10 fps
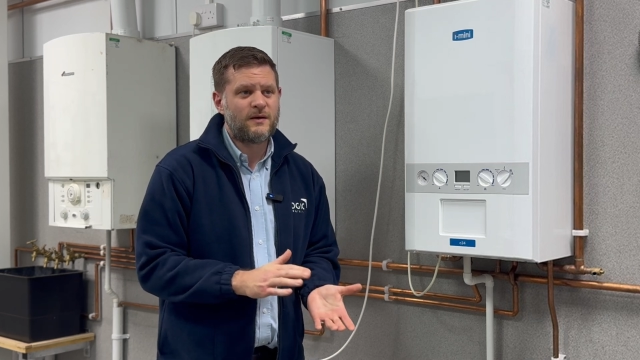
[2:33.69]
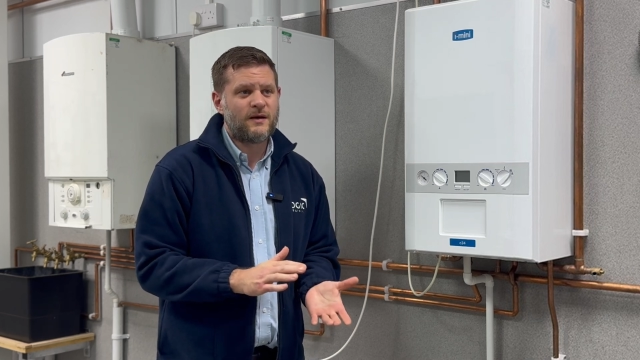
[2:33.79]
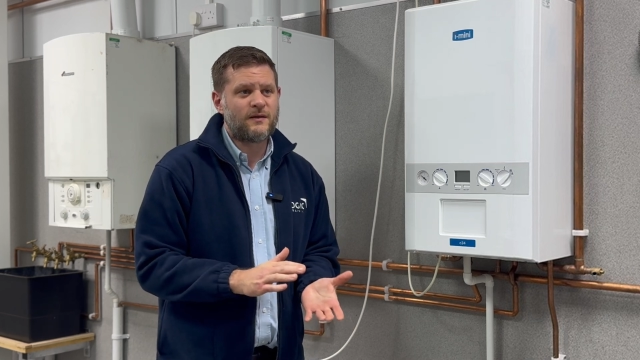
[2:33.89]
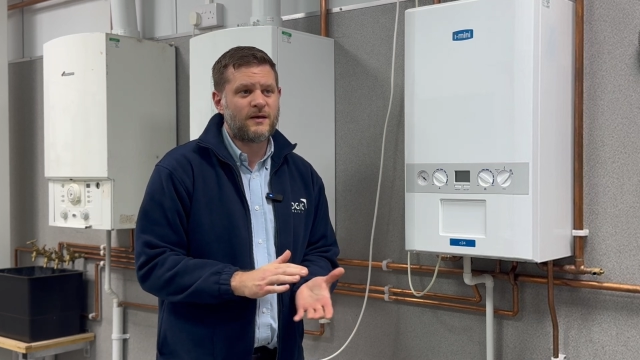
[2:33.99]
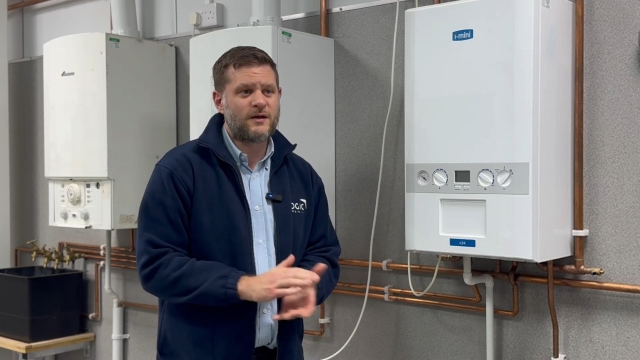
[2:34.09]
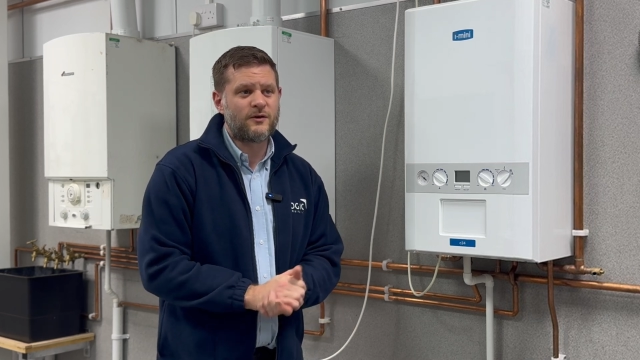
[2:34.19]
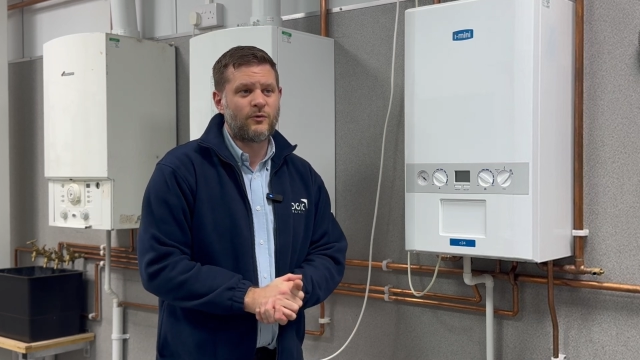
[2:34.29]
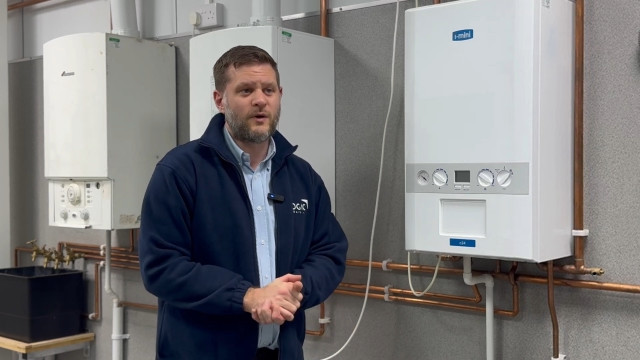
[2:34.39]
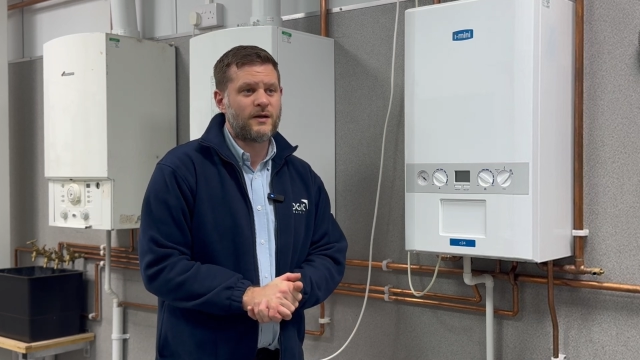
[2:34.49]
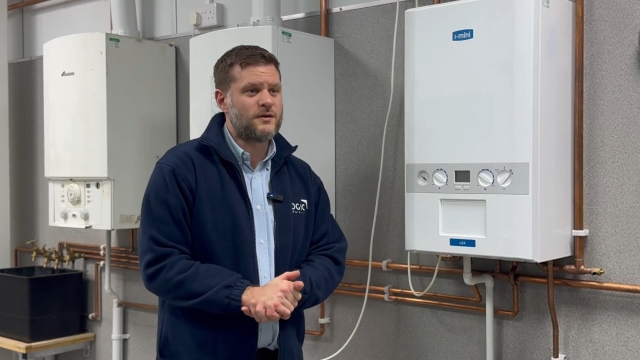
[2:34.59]
and they can
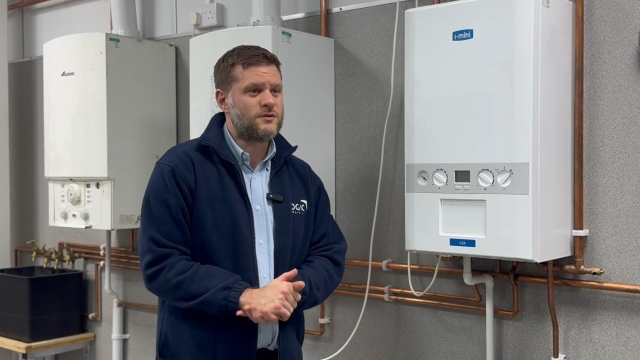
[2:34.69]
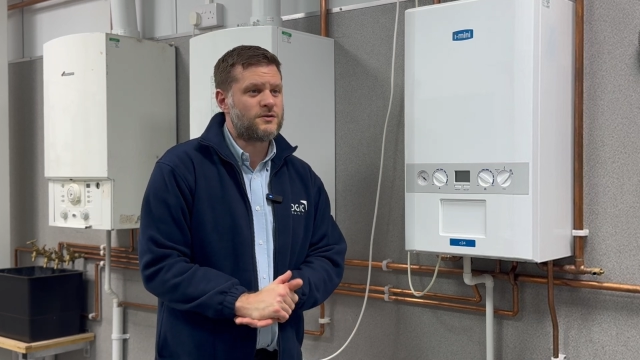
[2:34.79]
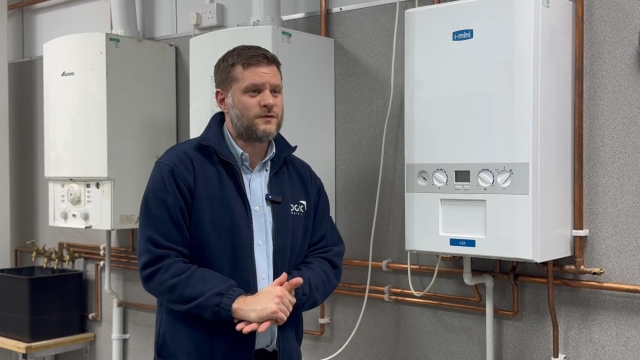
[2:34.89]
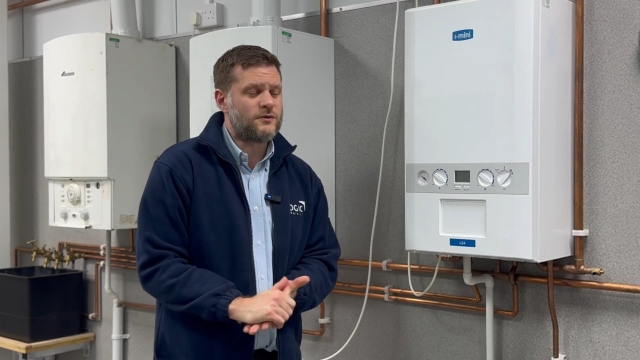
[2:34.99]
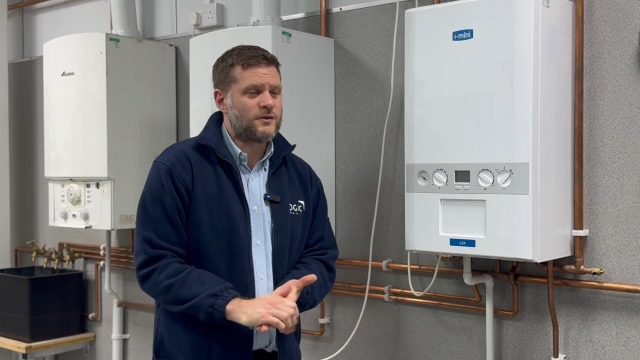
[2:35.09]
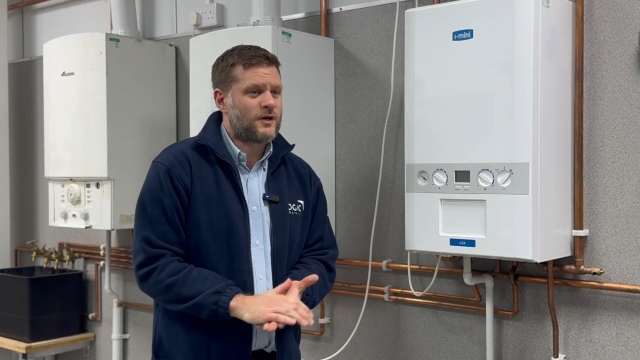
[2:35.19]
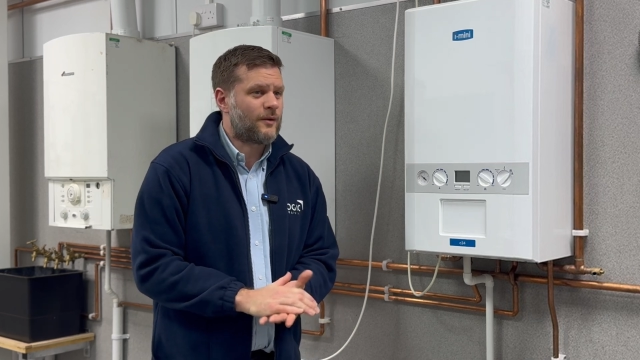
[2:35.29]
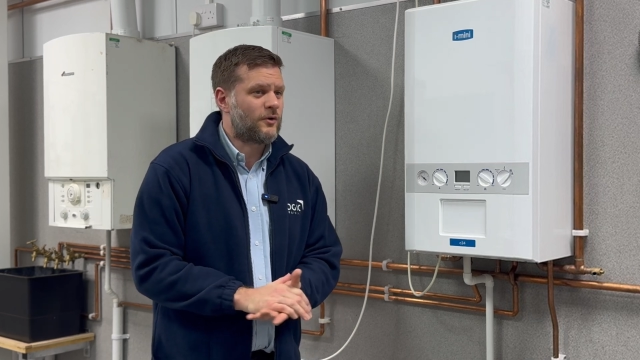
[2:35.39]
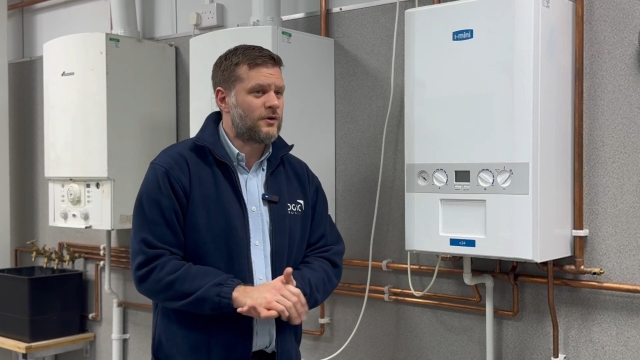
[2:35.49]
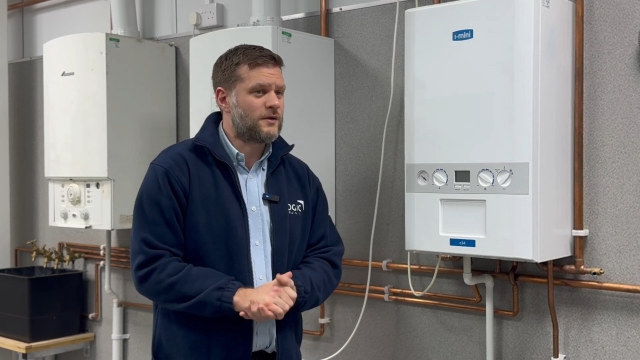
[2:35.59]
arrange for you to
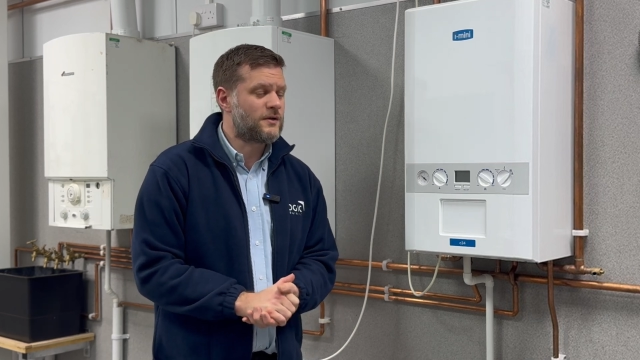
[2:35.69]
come on an